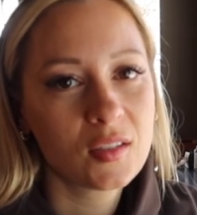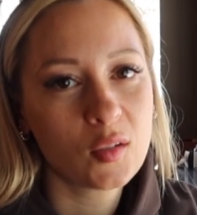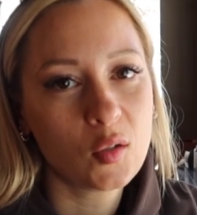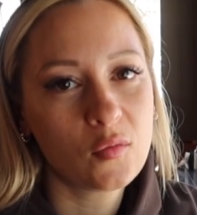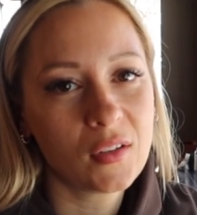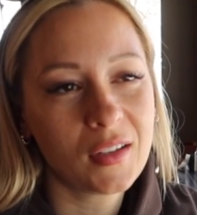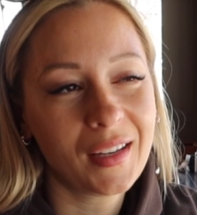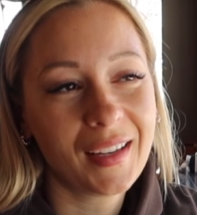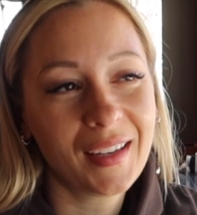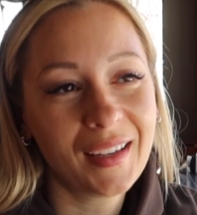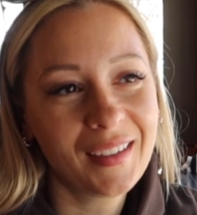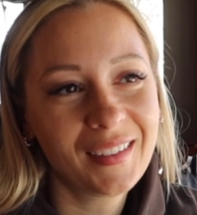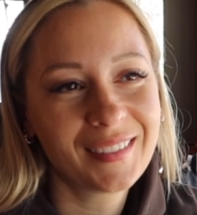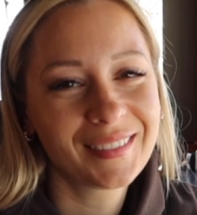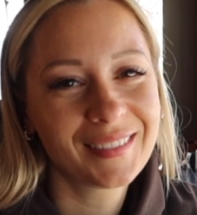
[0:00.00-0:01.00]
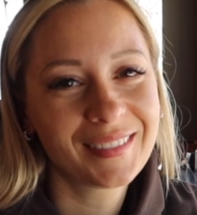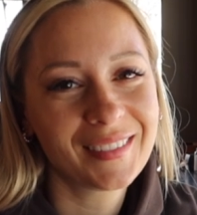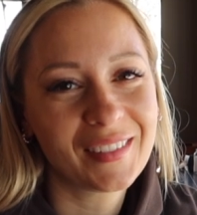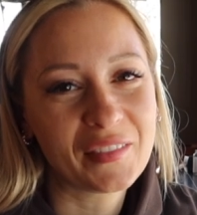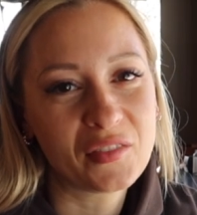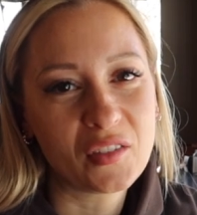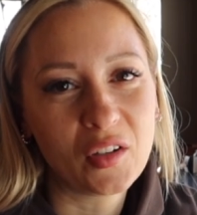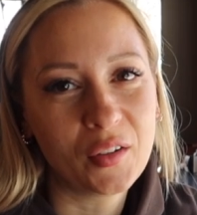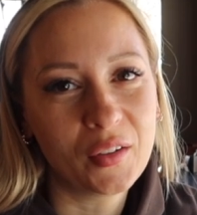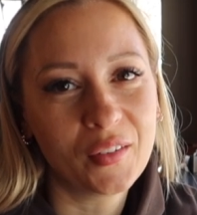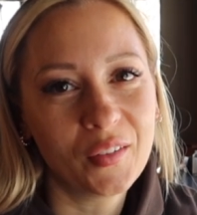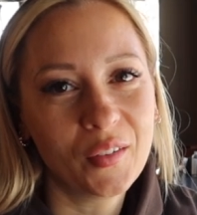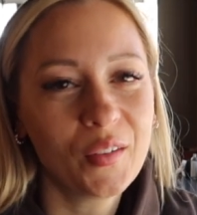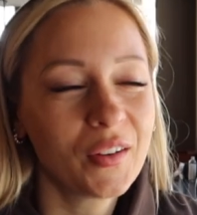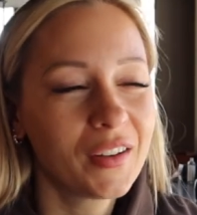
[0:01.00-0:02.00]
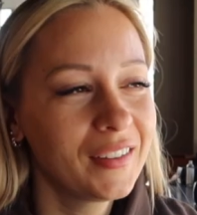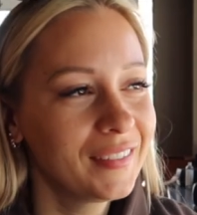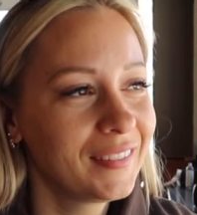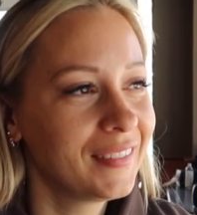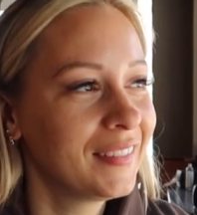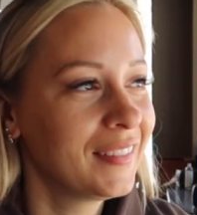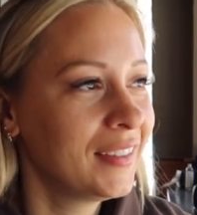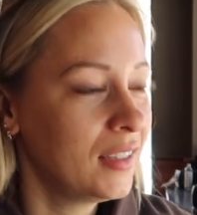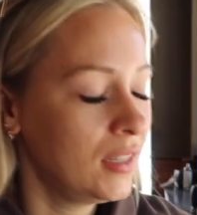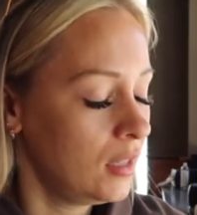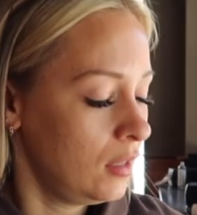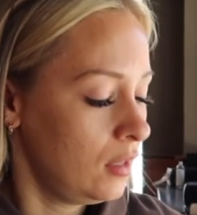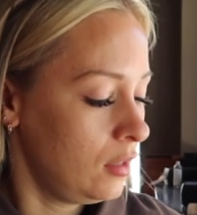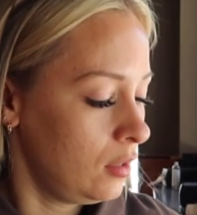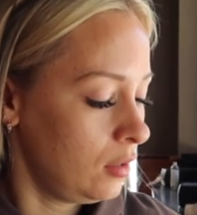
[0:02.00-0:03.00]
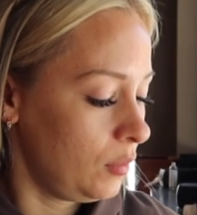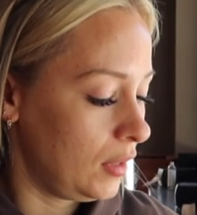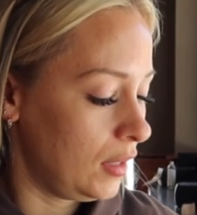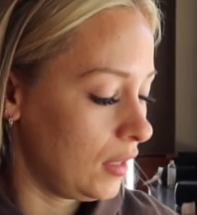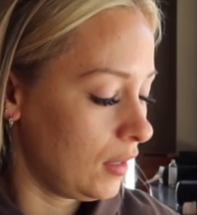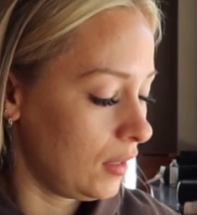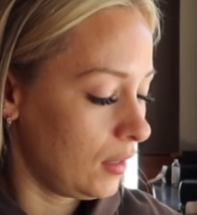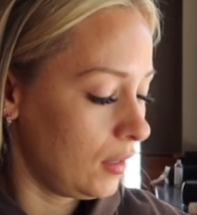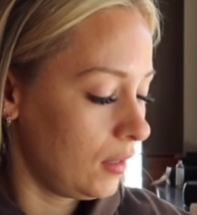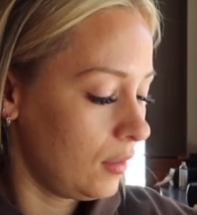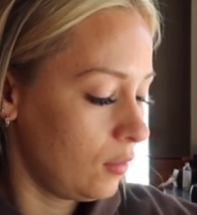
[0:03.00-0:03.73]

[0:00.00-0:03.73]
souvenir from New York the, uh,